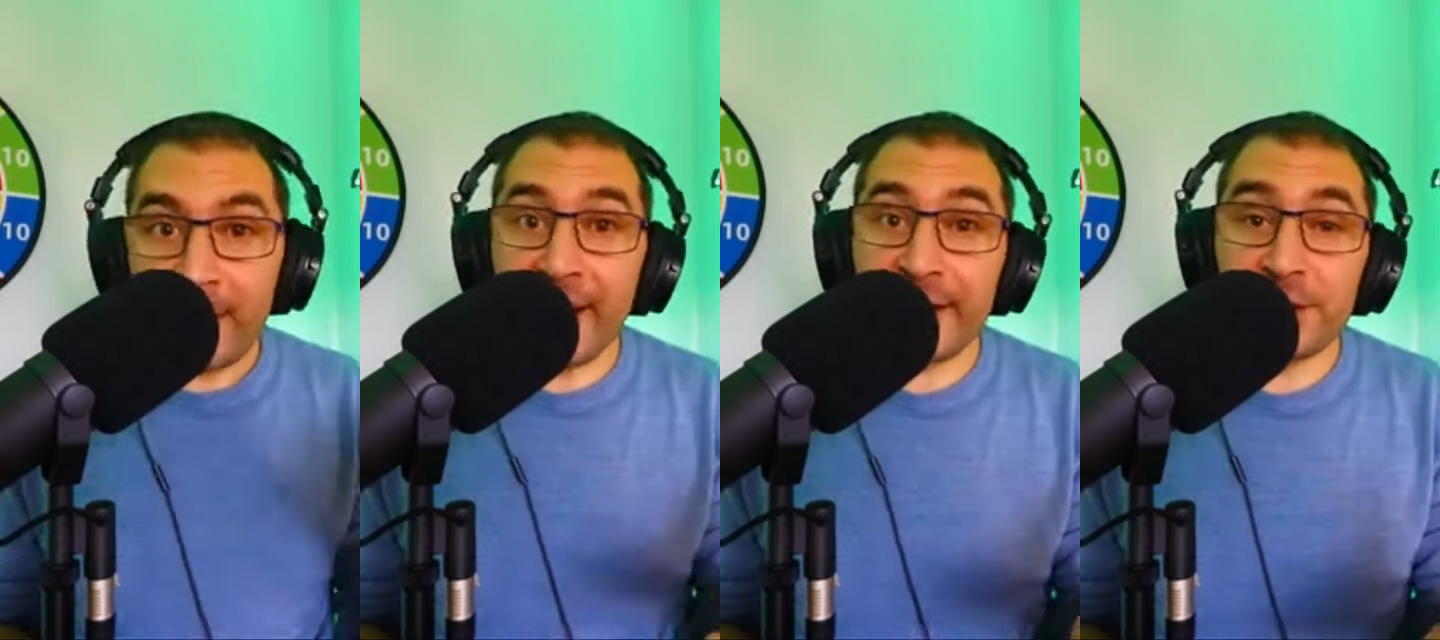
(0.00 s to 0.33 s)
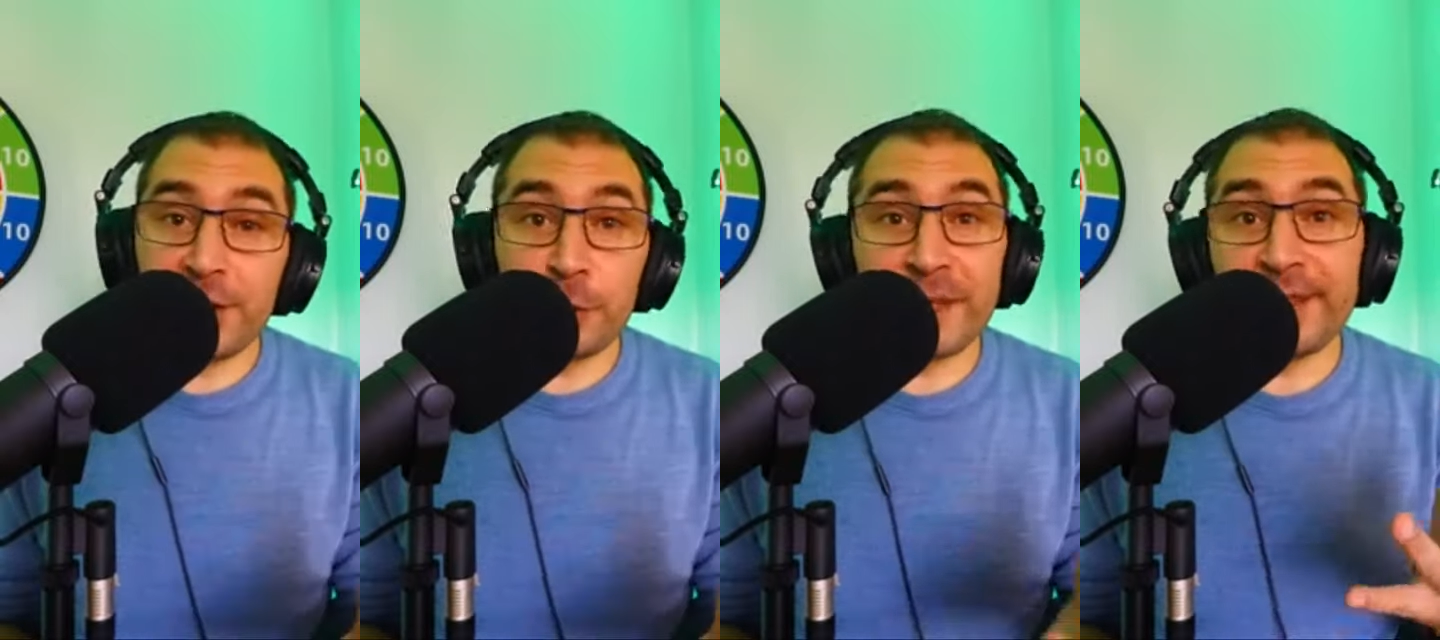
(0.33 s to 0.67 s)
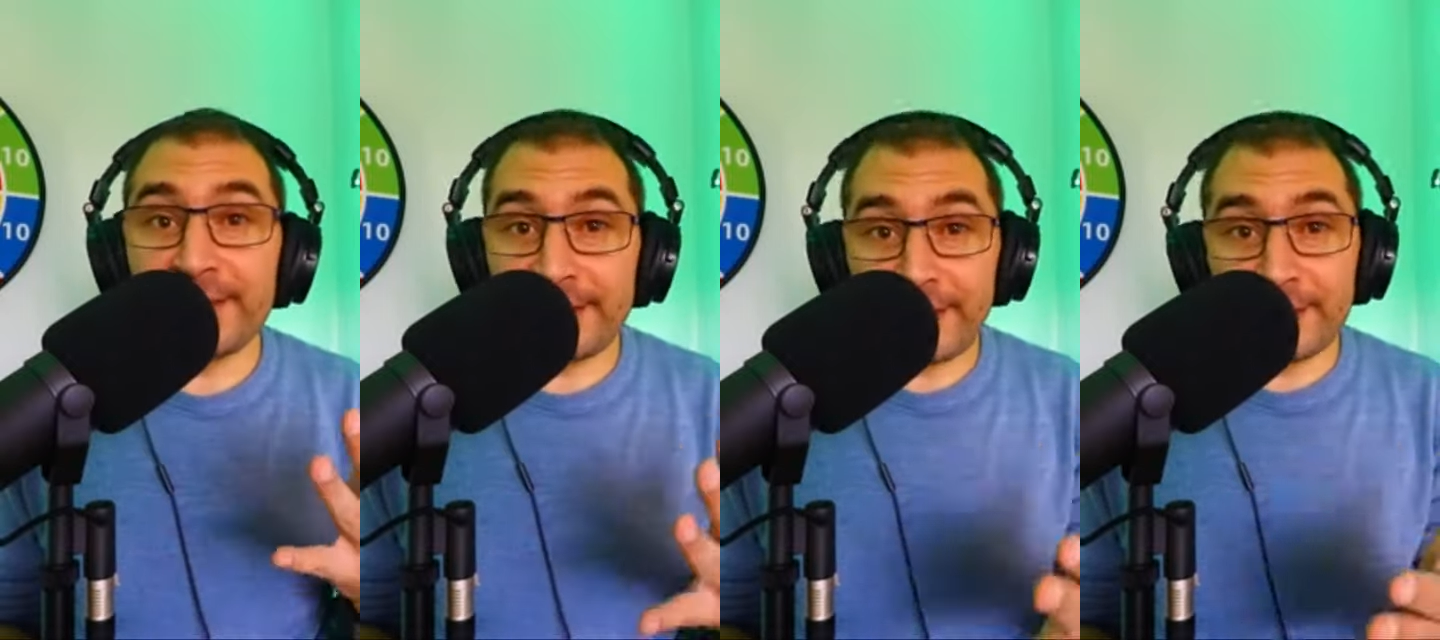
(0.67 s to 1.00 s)
actually you can
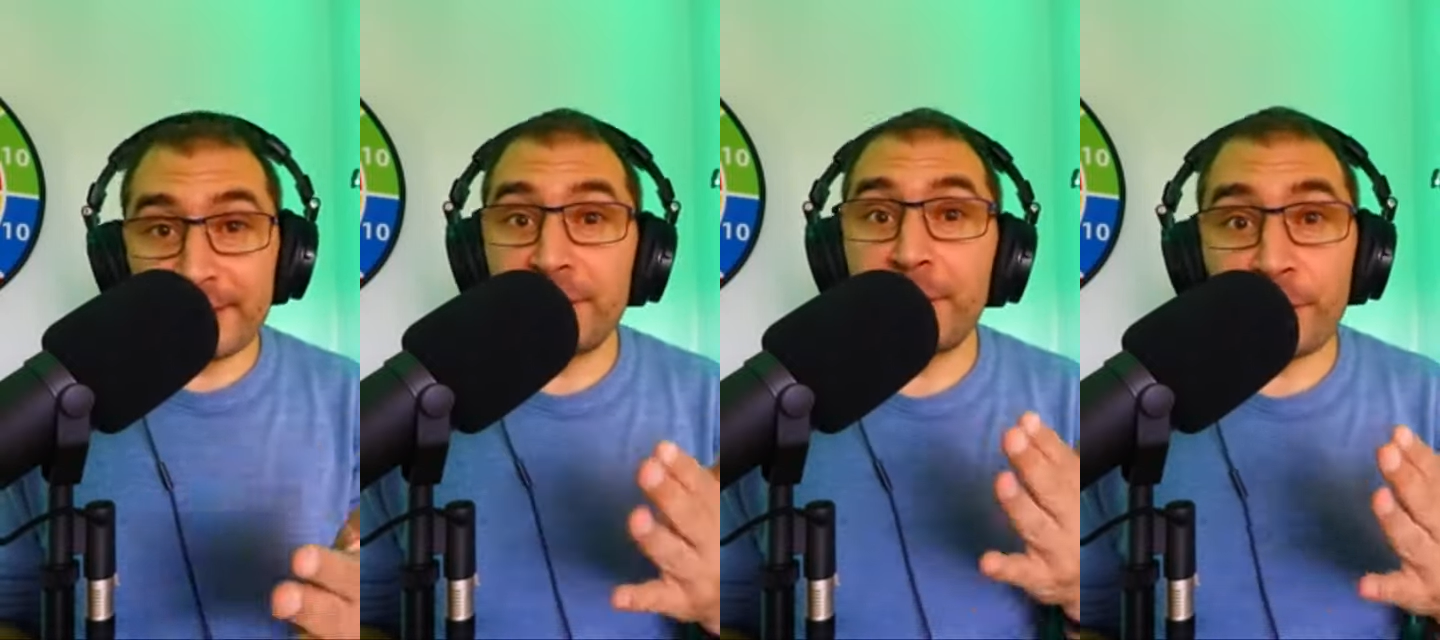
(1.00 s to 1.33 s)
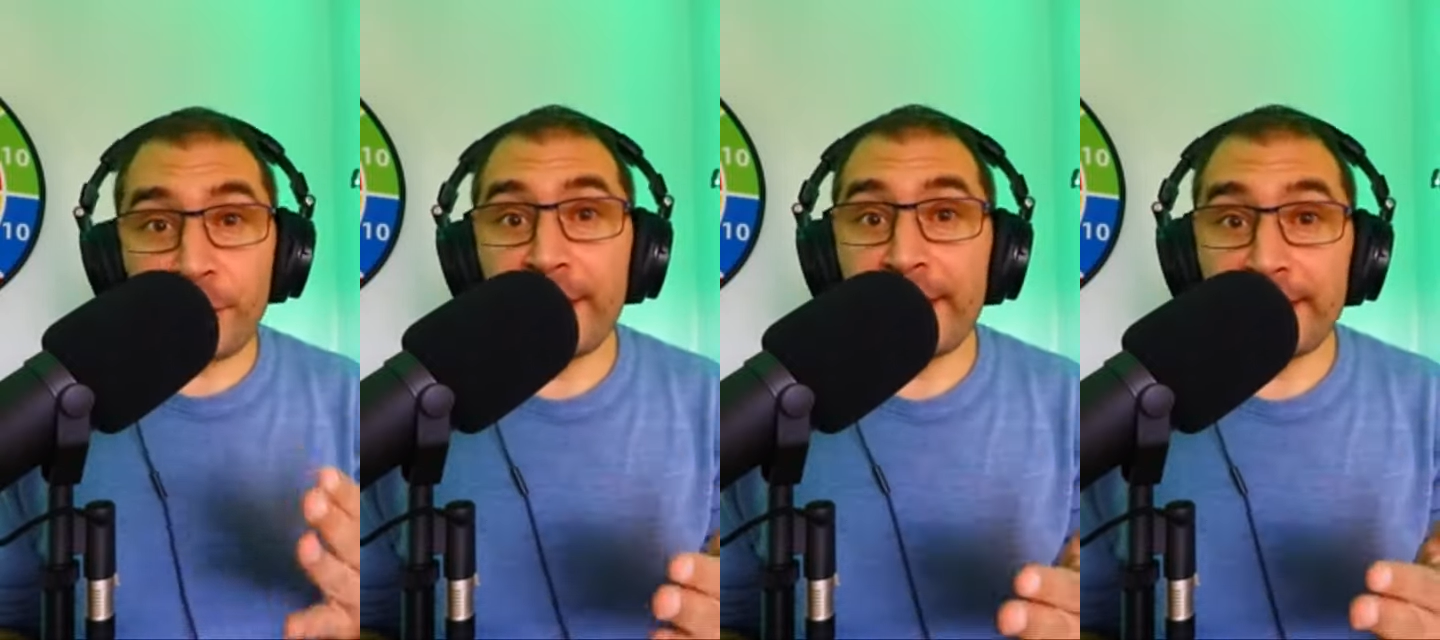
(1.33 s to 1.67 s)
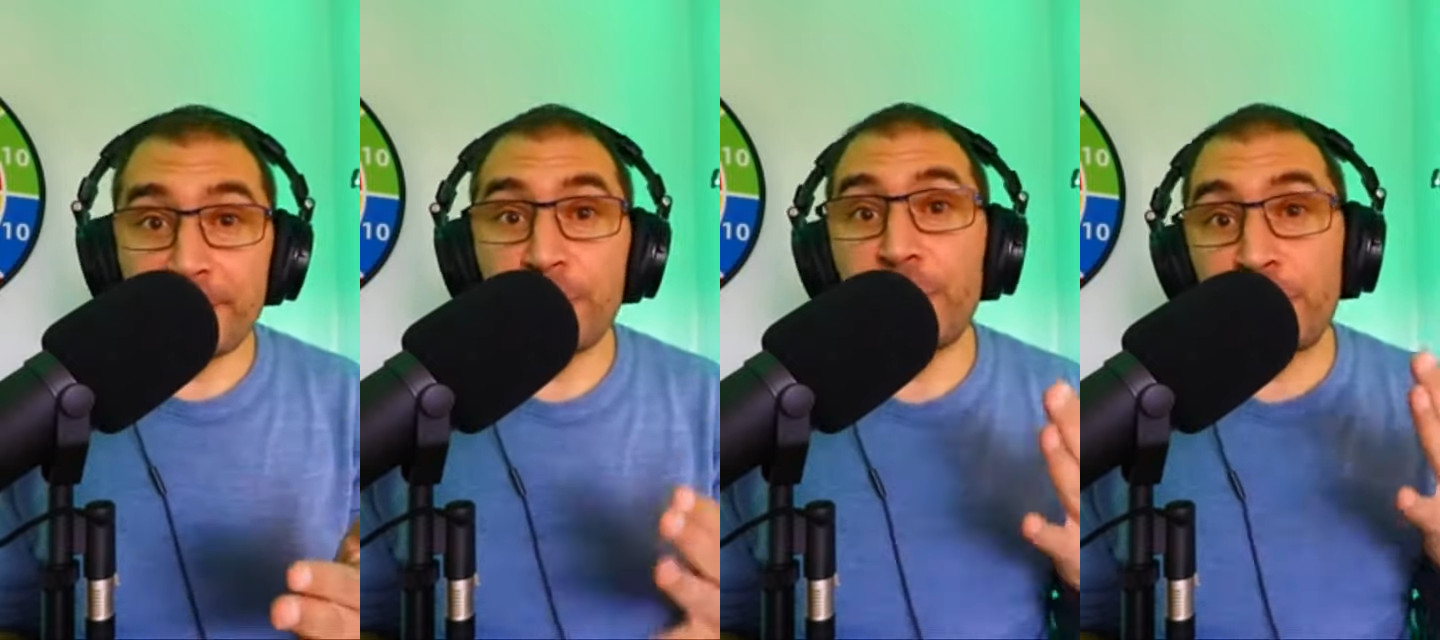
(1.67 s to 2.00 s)
send the
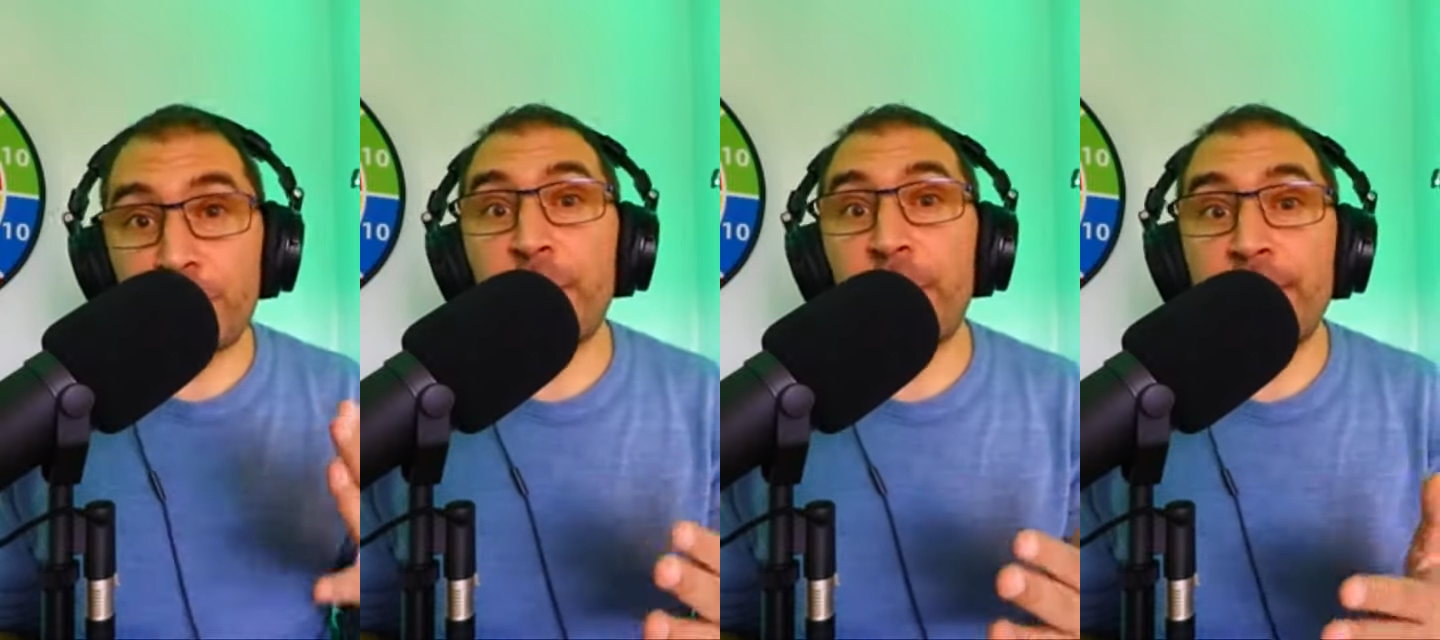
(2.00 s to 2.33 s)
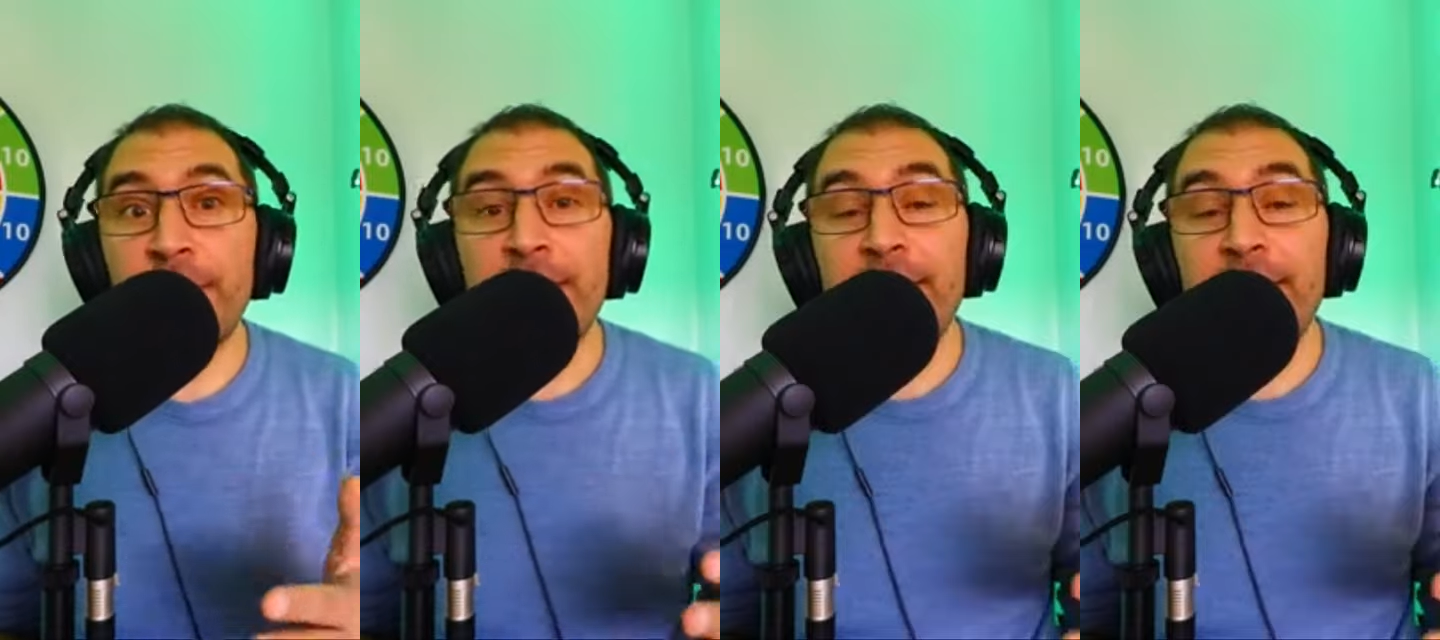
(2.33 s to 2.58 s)
product to Shure.